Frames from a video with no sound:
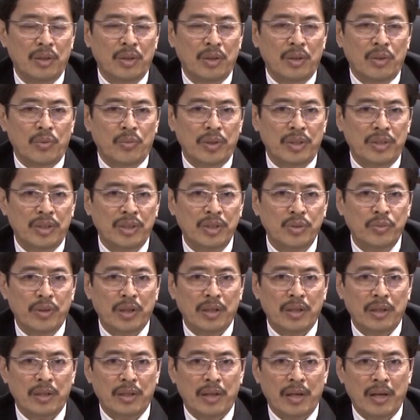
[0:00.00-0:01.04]
With this
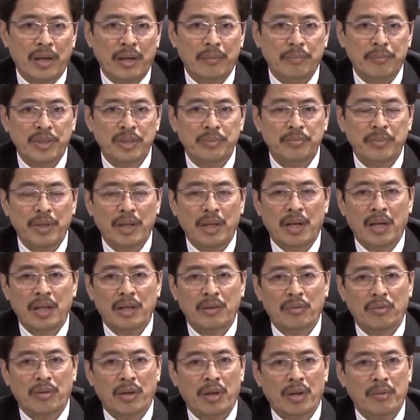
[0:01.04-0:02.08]
word and
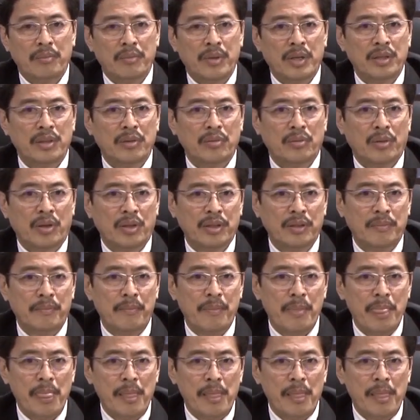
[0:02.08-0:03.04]
Bismillahirrahmanirrahim,